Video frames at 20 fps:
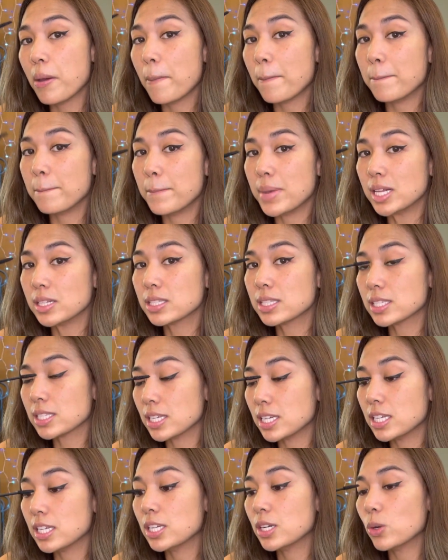melts
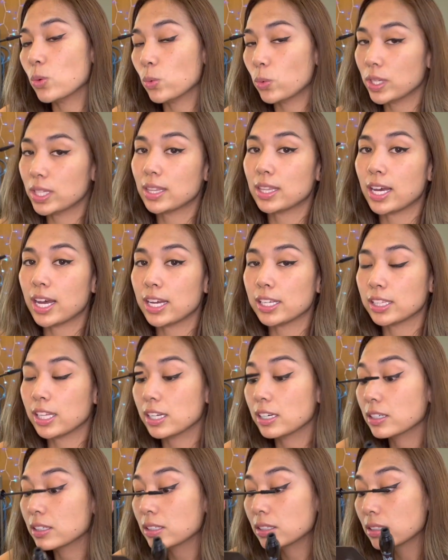in with the
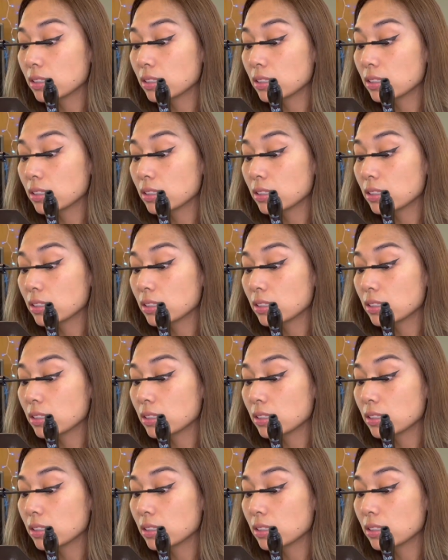eyeliner.